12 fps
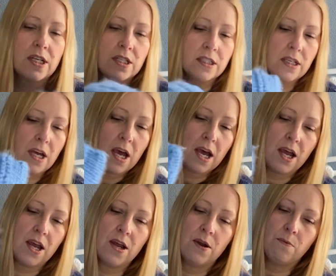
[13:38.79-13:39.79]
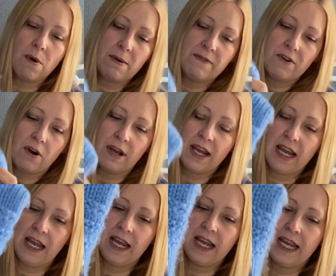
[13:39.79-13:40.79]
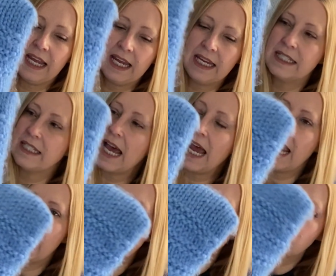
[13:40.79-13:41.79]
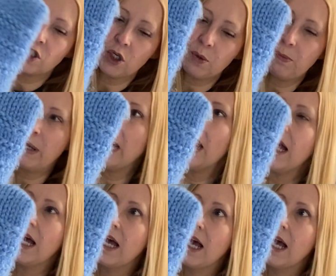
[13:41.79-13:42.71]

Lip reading: So what we've got here is a super